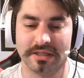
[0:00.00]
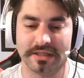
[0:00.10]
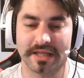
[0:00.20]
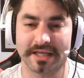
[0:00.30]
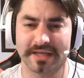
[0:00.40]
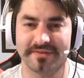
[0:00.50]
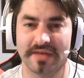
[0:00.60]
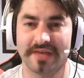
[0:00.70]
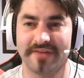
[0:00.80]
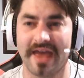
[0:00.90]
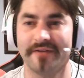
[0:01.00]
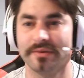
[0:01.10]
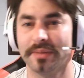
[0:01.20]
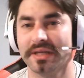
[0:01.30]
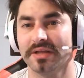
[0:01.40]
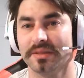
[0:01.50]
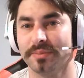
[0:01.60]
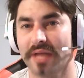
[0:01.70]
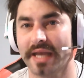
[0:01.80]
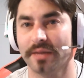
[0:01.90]
Like, if everybody on the
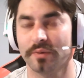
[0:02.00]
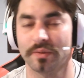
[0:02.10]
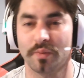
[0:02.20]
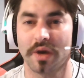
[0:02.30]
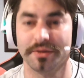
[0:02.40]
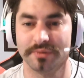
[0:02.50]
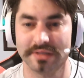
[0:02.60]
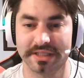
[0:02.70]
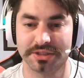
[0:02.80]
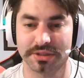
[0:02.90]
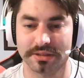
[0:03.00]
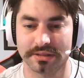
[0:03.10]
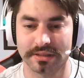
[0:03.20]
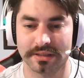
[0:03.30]
planet were one religion,